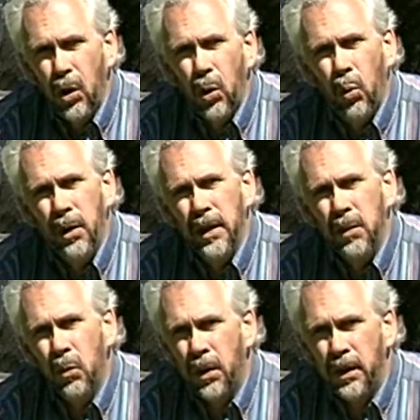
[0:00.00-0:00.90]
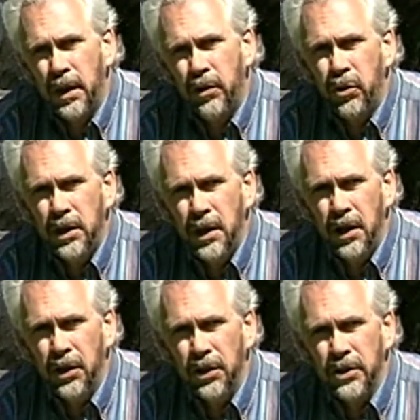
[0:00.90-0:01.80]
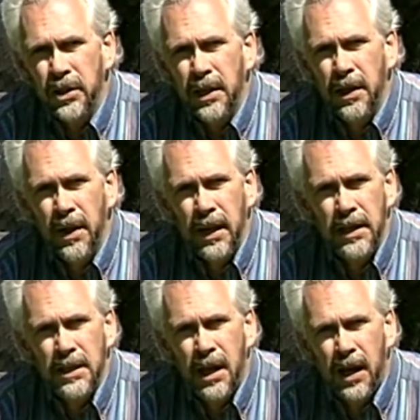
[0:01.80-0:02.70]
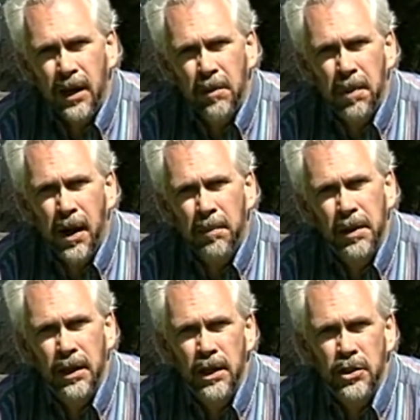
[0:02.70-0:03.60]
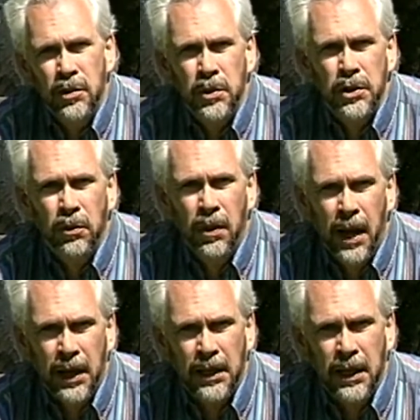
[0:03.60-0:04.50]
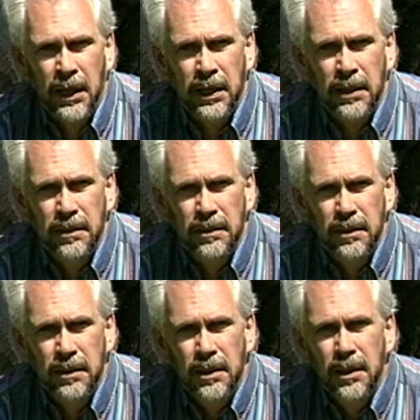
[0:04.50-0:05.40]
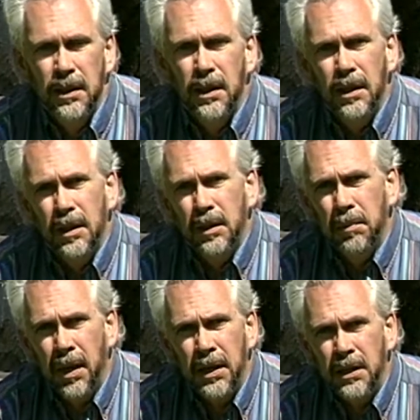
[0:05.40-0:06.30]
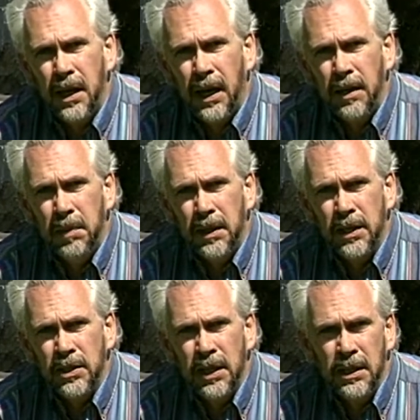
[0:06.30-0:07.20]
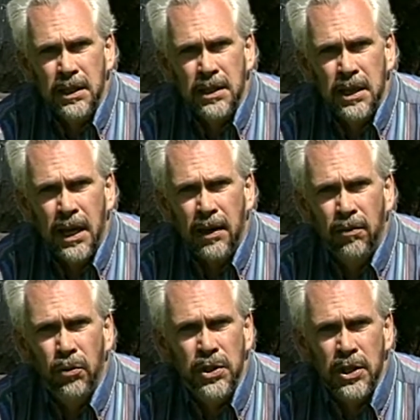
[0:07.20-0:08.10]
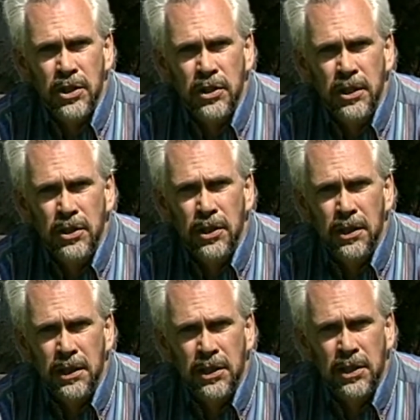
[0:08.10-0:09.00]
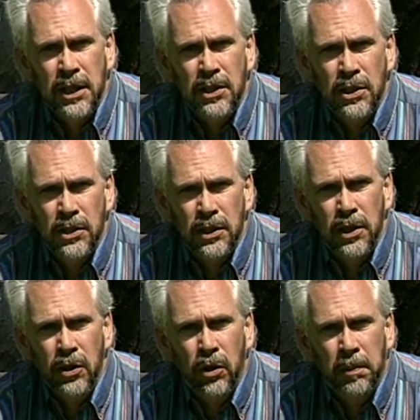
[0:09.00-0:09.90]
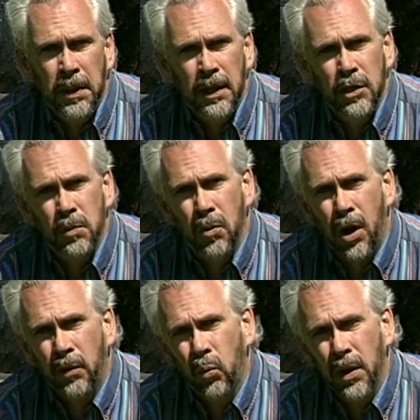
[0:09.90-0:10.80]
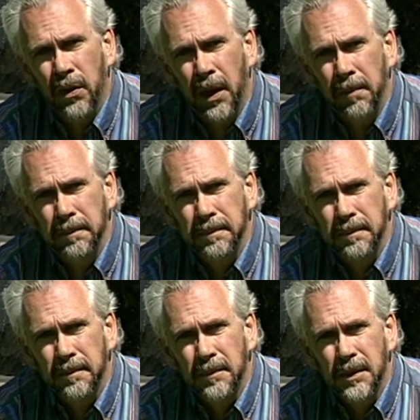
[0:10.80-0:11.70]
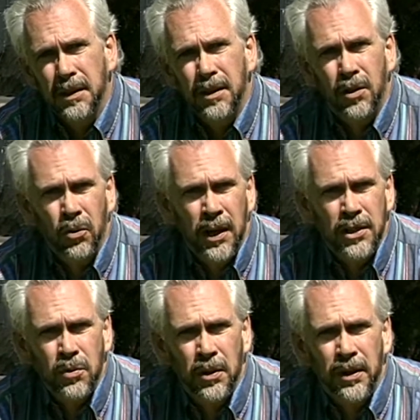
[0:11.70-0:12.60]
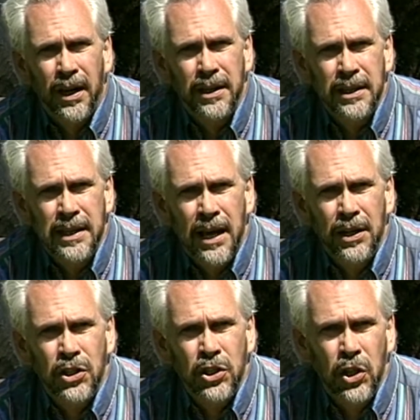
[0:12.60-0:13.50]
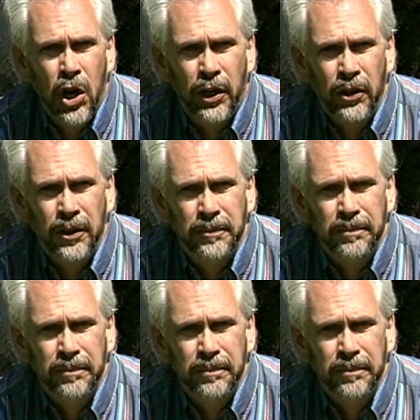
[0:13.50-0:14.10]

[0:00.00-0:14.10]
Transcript: Within 100 years, that entire population was eradicated. Many died because they didn't have resistance to the diseases that the Europeans brought with them. The rest were hunted down and slaughtered.